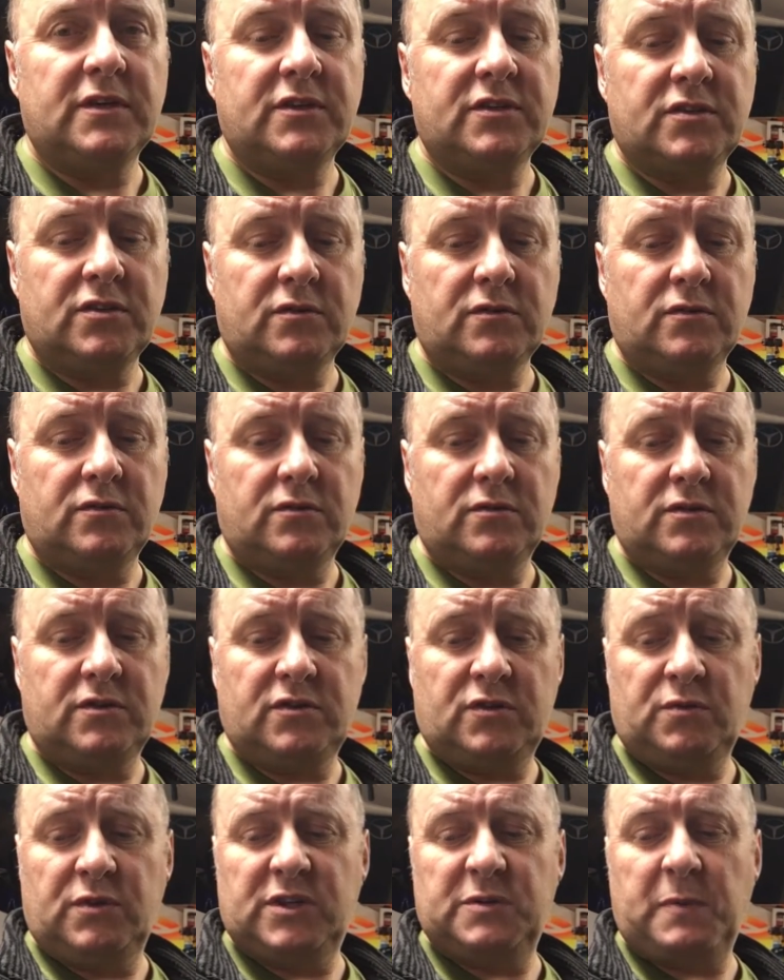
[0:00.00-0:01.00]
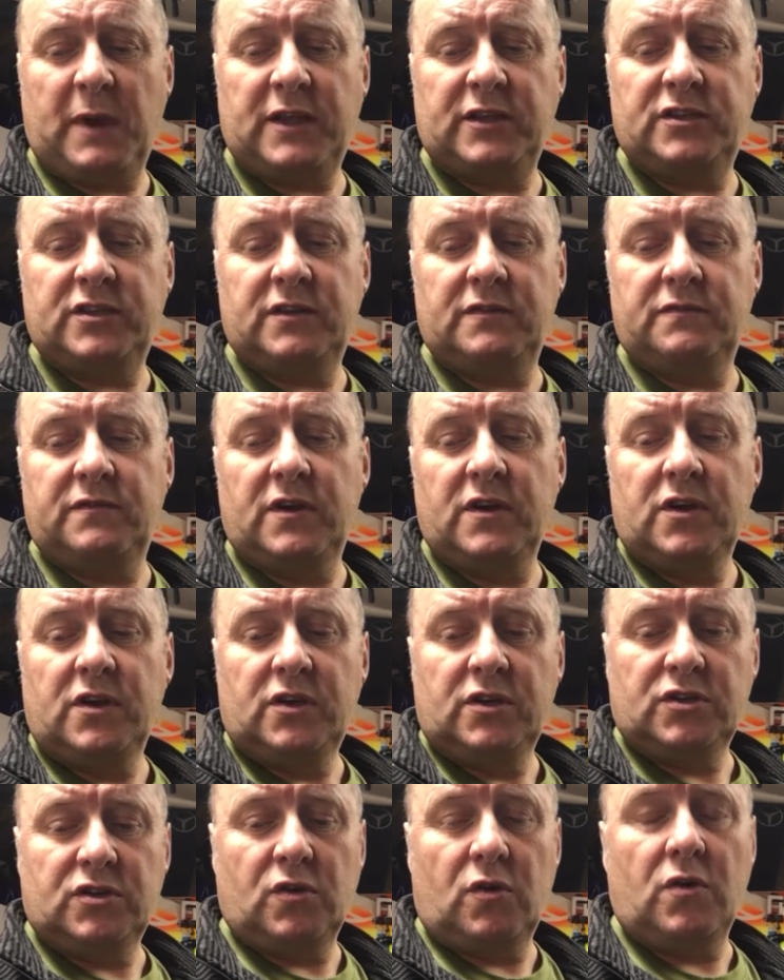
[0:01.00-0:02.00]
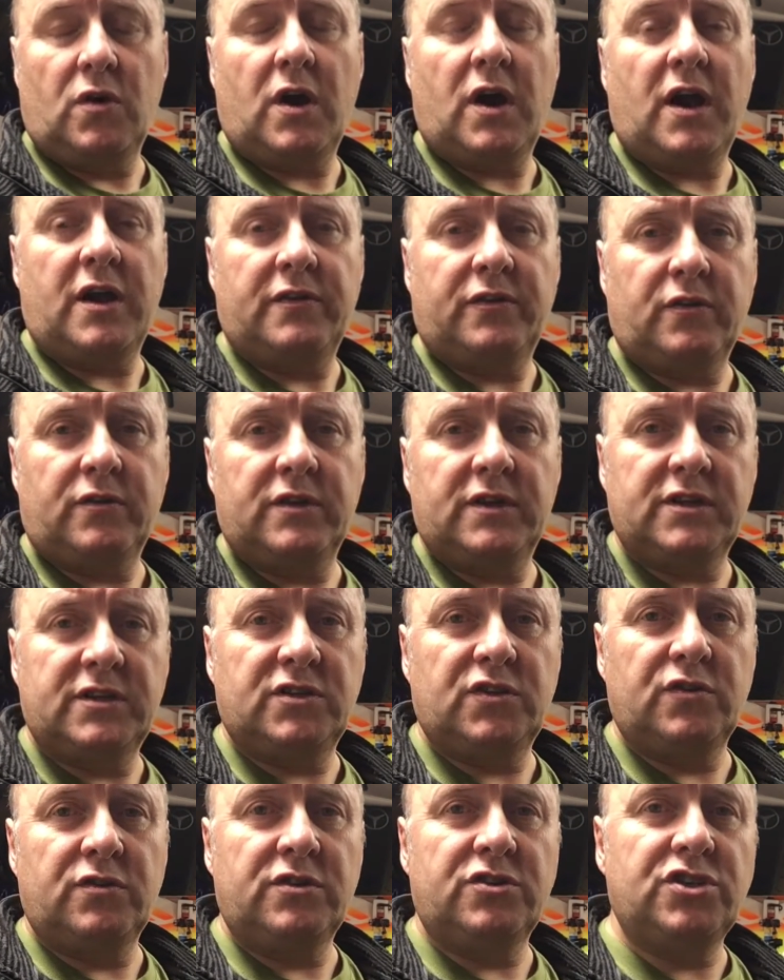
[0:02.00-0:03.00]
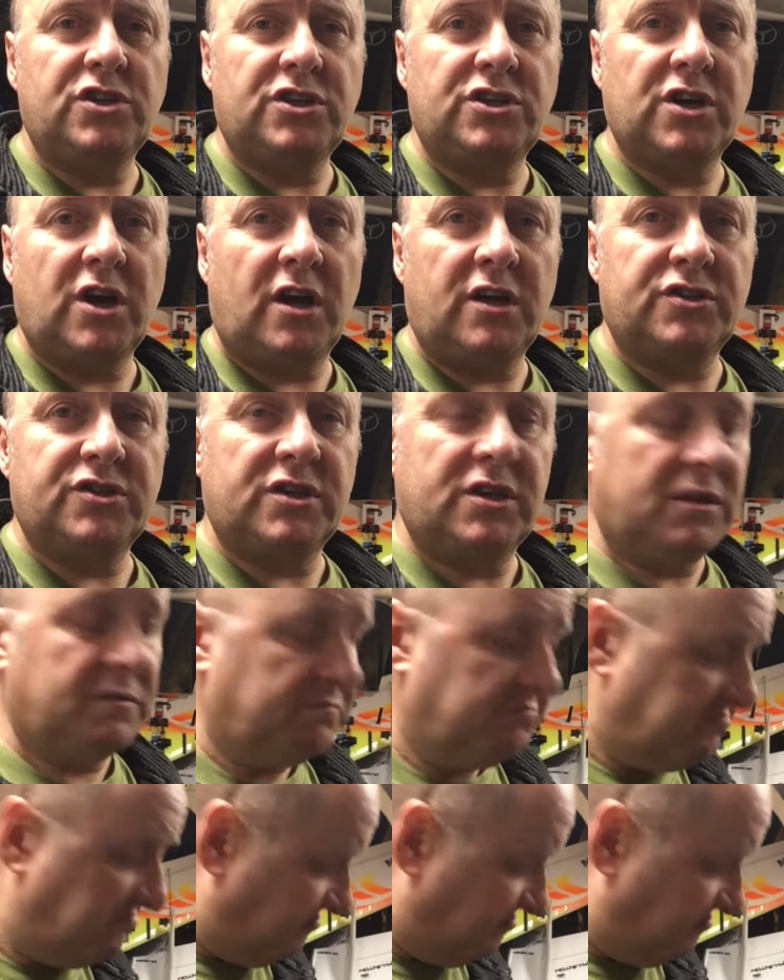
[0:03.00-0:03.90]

So too expensive. So I thought this 2 energy charger,